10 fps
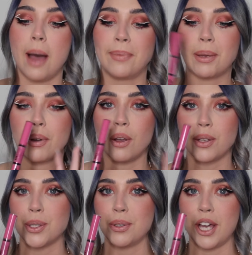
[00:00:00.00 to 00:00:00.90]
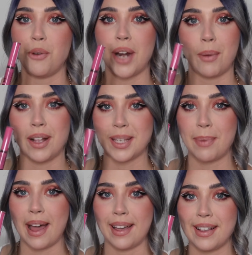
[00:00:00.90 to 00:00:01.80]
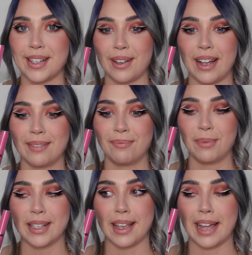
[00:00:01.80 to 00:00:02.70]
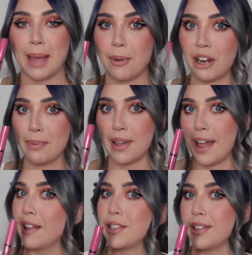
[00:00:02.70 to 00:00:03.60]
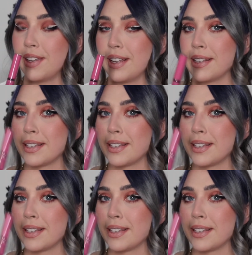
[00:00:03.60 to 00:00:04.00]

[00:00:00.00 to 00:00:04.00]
They were all sold out when I went to buy it, so I was like, I better get my hands on this.